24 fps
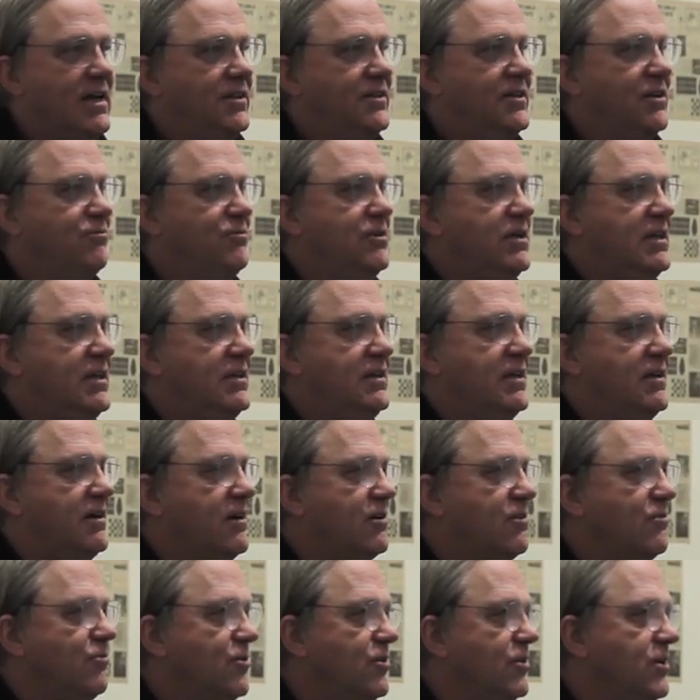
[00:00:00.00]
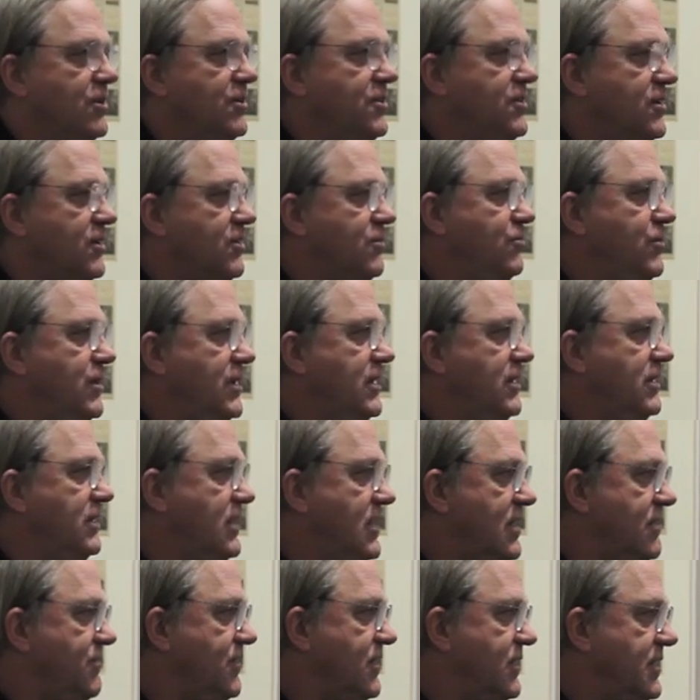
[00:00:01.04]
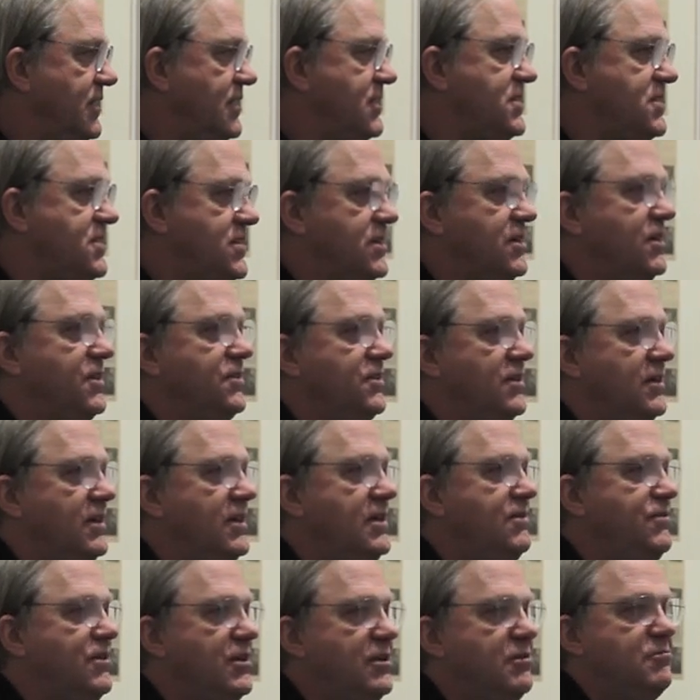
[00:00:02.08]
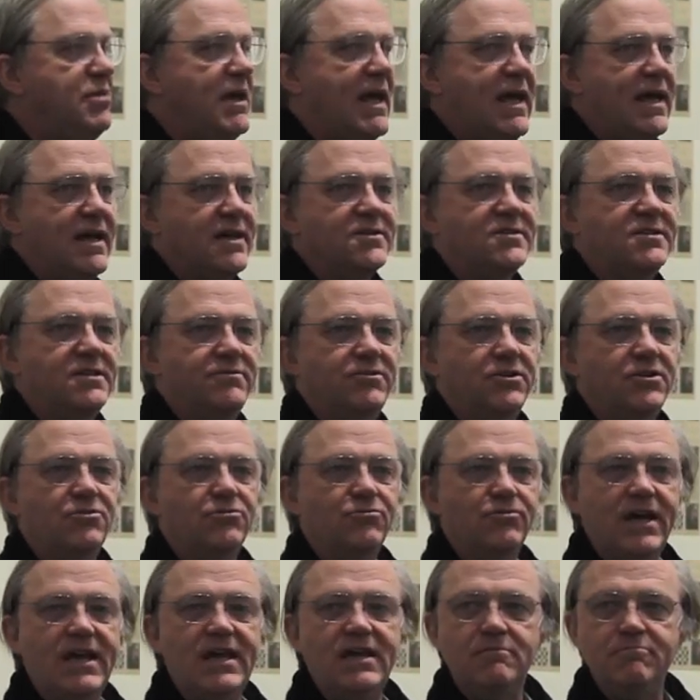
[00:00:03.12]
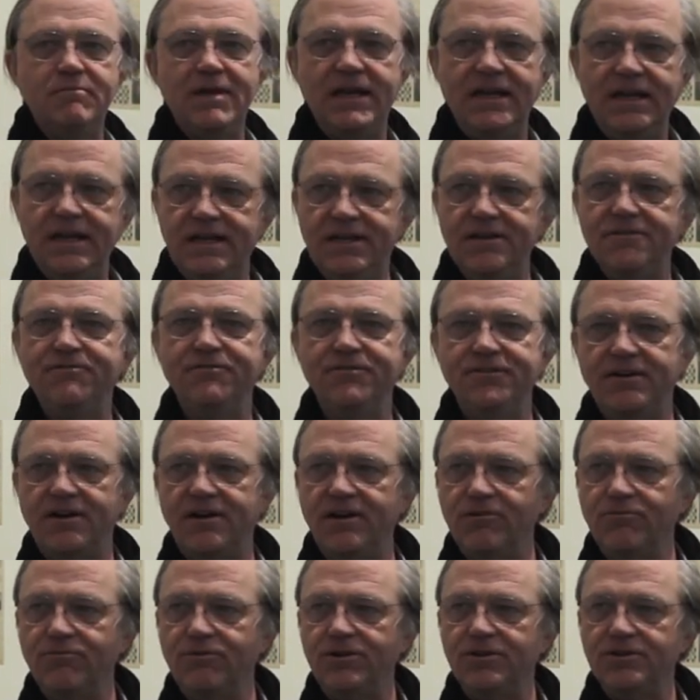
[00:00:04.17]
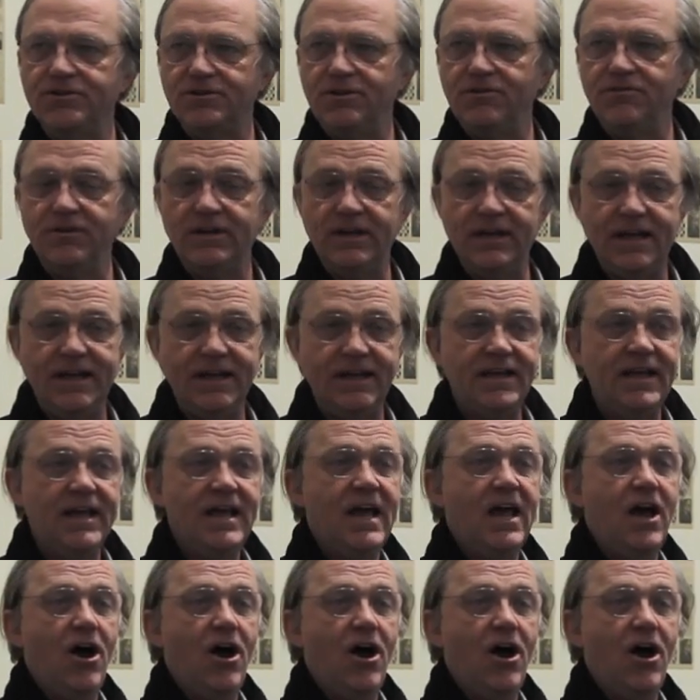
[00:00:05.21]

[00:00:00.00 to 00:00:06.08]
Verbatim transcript: that really the art world that we live in is still the living past of a great many different art worlds overlaid,